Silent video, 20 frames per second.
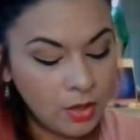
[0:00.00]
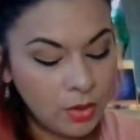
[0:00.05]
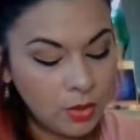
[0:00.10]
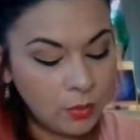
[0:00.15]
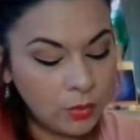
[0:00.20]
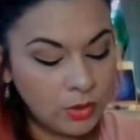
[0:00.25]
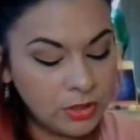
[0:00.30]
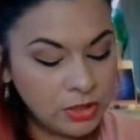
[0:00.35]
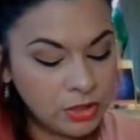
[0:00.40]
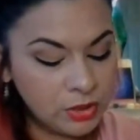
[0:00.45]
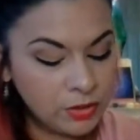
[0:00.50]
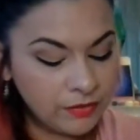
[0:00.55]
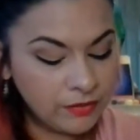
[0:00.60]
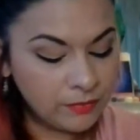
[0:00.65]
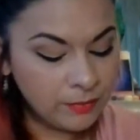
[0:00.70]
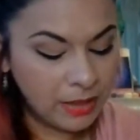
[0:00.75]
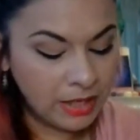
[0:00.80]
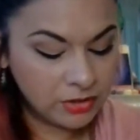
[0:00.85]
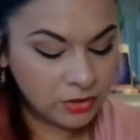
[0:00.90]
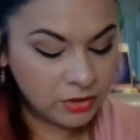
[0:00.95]
Once you have
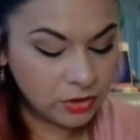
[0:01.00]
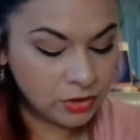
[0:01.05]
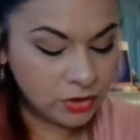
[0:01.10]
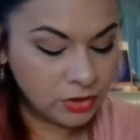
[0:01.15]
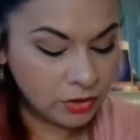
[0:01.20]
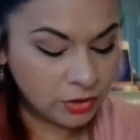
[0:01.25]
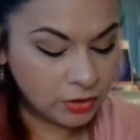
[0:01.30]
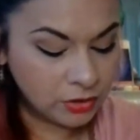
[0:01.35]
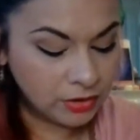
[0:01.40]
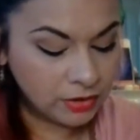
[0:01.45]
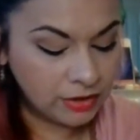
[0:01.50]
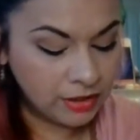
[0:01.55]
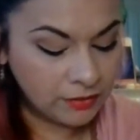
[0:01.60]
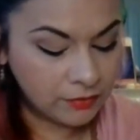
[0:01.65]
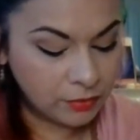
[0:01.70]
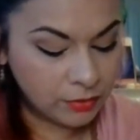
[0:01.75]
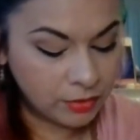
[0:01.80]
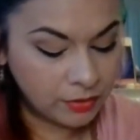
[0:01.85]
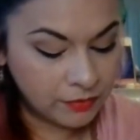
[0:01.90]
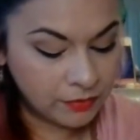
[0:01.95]
mastered a certain
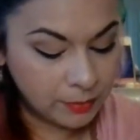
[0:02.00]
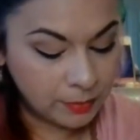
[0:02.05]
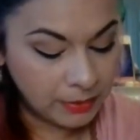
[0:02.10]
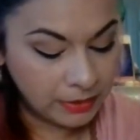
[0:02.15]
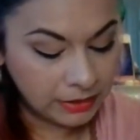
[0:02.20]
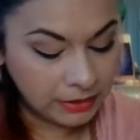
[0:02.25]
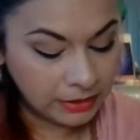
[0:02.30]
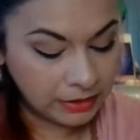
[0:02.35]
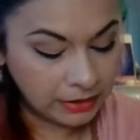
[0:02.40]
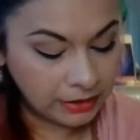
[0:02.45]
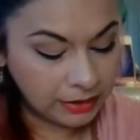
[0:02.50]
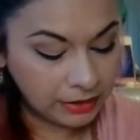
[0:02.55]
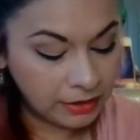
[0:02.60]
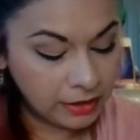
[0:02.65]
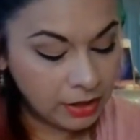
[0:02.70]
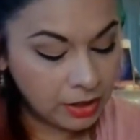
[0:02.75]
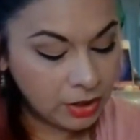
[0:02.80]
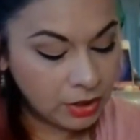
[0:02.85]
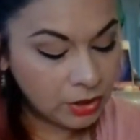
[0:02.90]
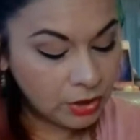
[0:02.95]
level of ability,
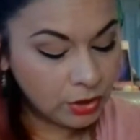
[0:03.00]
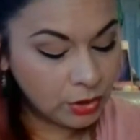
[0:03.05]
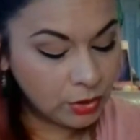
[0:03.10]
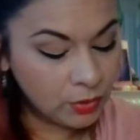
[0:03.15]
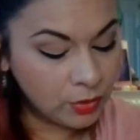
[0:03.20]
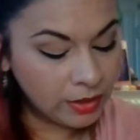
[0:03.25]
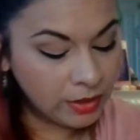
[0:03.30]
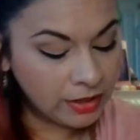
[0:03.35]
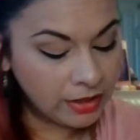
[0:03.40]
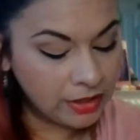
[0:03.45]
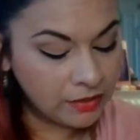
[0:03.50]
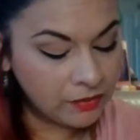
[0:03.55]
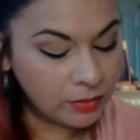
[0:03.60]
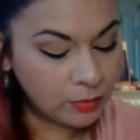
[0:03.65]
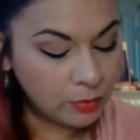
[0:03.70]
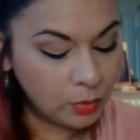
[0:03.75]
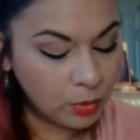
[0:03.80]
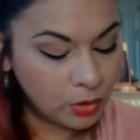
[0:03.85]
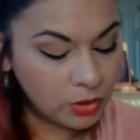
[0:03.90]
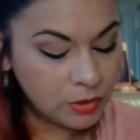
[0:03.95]
you are
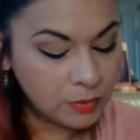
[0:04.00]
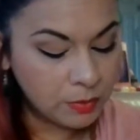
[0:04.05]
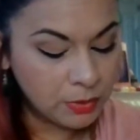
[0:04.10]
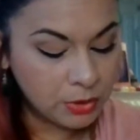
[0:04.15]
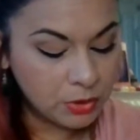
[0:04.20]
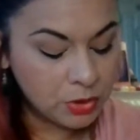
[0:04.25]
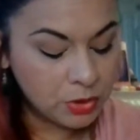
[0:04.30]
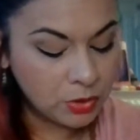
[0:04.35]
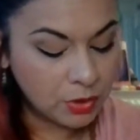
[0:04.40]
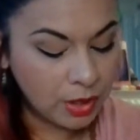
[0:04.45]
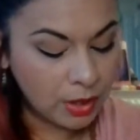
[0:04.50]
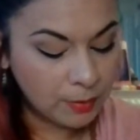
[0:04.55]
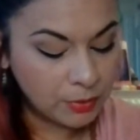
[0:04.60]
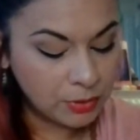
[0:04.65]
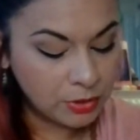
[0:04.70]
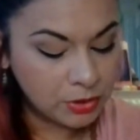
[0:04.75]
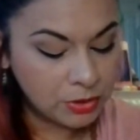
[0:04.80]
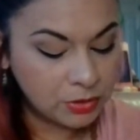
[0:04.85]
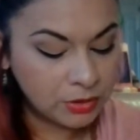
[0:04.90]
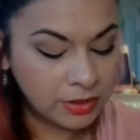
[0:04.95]
given more spiritual
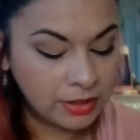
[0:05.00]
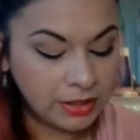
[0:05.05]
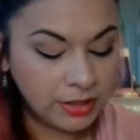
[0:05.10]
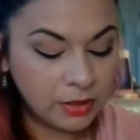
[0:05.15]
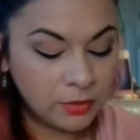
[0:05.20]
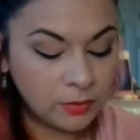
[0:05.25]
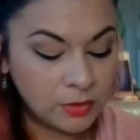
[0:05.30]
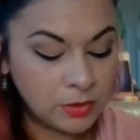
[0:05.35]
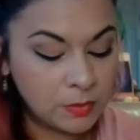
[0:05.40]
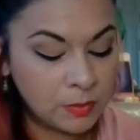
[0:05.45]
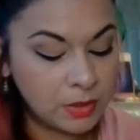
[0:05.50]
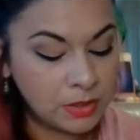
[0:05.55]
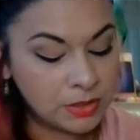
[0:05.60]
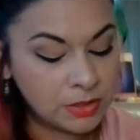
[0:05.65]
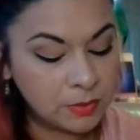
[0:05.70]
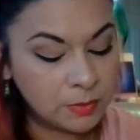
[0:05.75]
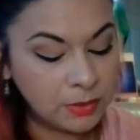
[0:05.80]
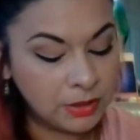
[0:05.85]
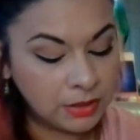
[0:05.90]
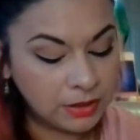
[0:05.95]
opportunity and
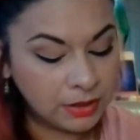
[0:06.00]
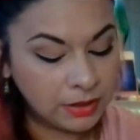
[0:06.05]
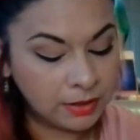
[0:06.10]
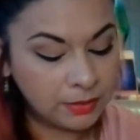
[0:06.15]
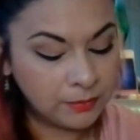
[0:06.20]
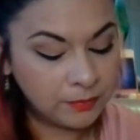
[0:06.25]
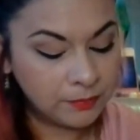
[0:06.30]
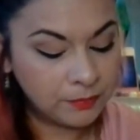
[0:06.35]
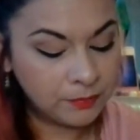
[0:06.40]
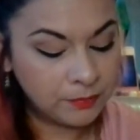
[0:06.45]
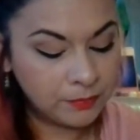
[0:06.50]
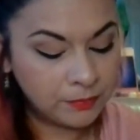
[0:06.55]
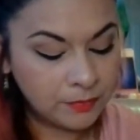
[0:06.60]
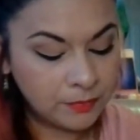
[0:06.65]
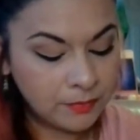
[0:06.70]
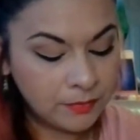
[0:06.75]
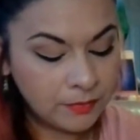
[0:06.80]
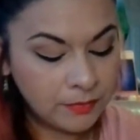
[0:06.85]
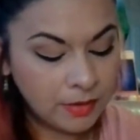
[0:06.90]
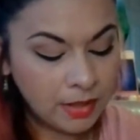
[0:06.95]
responsibility.
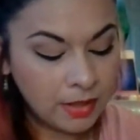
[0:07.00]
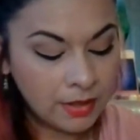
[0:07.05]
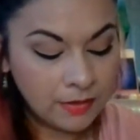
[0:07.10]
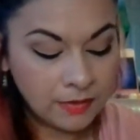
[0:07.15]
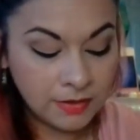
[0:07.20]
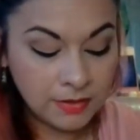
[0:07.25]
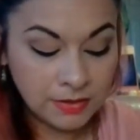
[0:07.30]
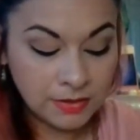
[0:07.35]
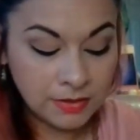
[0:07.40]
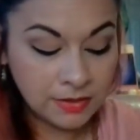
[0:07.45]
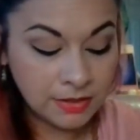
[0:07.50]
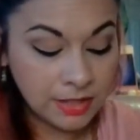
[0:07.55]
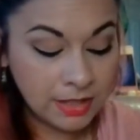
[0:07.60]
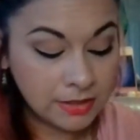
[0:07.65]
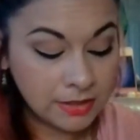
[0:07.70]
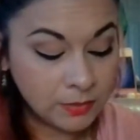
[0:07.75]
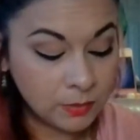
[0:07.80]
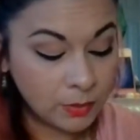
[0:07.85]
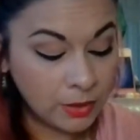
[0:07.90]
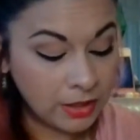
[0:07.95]
This is
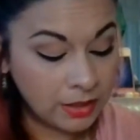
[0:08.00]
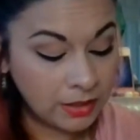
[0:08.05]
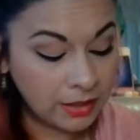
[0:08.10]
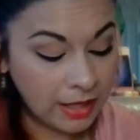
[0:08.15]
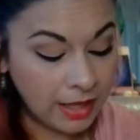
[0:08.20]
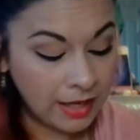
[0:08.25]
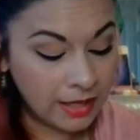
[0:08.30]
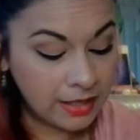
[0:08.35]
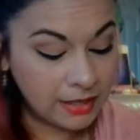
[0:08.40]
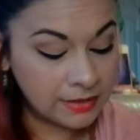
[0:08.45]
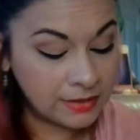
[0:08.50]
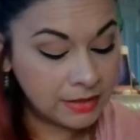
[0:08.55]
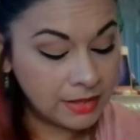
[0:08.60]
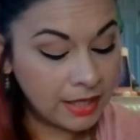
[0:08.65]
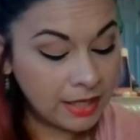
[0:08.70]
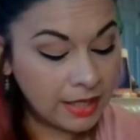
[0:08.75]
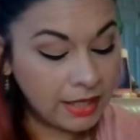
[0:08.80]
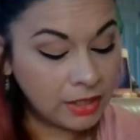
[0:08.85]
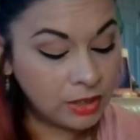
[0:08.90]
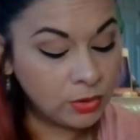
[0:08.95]
as well as
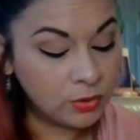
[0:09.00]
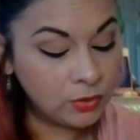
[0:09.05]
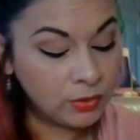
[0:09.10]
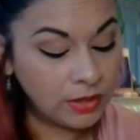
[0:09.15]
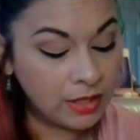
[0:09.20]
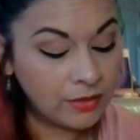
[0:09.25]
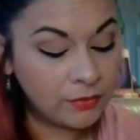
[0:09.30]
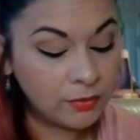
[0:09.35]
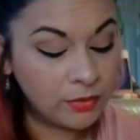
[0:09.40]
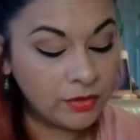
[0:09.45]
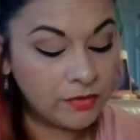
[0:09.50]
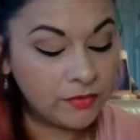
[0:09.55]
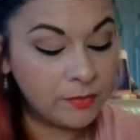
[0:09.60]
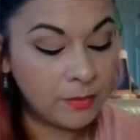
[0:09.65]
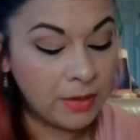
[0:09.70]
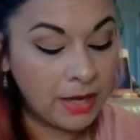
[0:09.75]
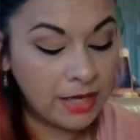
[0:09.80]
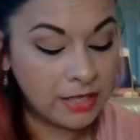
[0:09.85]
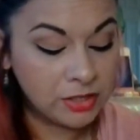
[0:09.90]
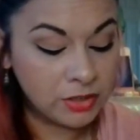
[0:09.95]
a new level of
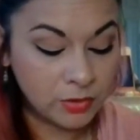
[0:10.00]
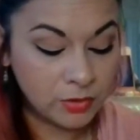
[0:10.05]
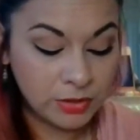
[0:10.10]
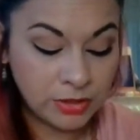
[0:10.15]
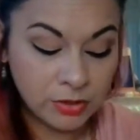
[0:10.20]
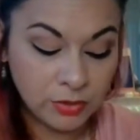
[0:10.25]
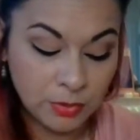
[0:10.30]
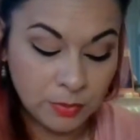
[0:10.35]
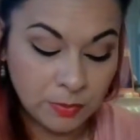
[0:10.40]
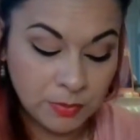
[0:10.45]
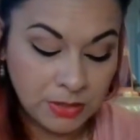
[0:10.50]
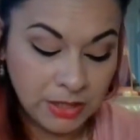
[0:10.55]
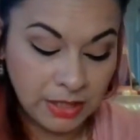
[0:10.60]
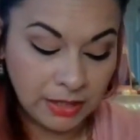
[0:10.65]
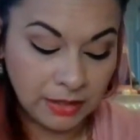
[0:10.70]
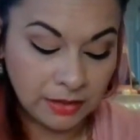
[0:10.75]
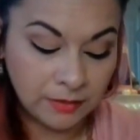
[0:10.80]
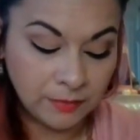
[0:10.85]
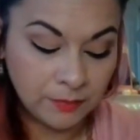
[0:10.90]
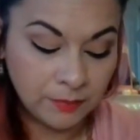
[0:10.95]
mastery to
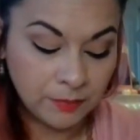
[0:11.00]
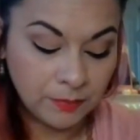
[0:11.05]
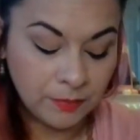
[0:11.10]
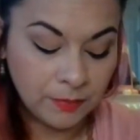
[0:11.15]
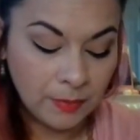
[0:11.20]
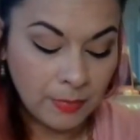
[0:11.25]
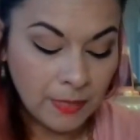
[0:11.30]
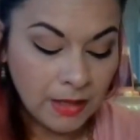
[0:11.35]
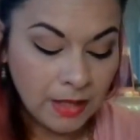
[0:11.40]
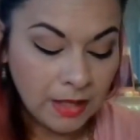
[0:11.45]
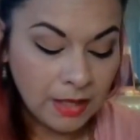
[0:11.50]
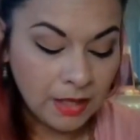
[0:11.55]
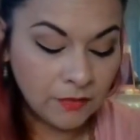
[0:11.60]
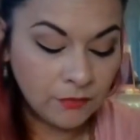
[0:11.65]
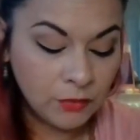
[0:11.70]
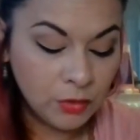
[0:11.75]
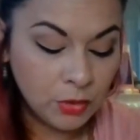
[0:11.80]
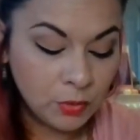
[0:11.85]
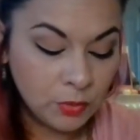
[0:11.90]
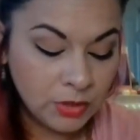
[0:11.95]
obtain
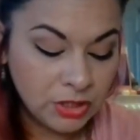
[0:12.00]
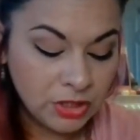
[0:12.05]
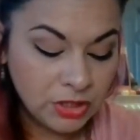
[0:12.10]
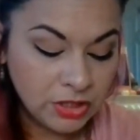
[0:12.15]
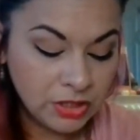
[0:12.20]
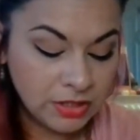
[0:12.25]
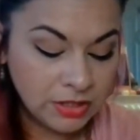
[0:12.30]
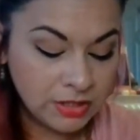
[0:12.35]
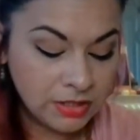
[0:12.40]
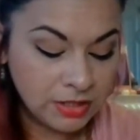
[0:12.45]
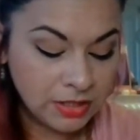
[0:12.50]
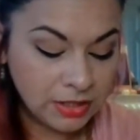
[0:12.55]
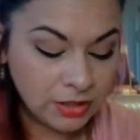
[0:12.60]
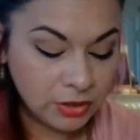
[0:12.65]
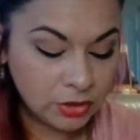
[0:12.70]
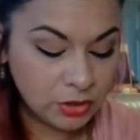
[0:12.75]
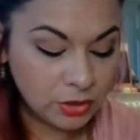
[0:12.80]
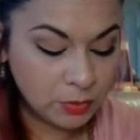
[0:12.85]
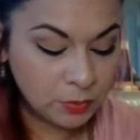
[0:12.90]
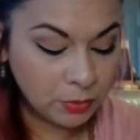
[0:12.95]
if you wish to
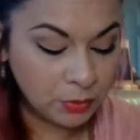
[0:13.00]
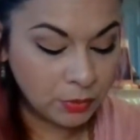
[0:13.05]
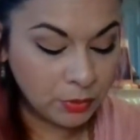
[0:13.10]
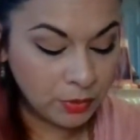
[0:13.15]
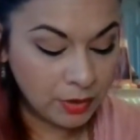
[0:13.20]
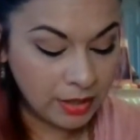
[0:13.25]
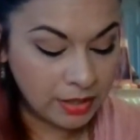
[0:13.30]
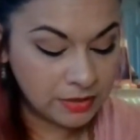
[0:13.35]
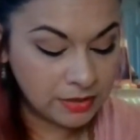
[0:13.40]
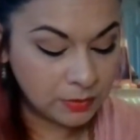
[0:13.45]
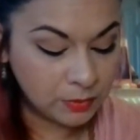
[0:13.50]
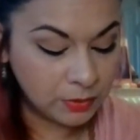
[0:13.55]
continue to progress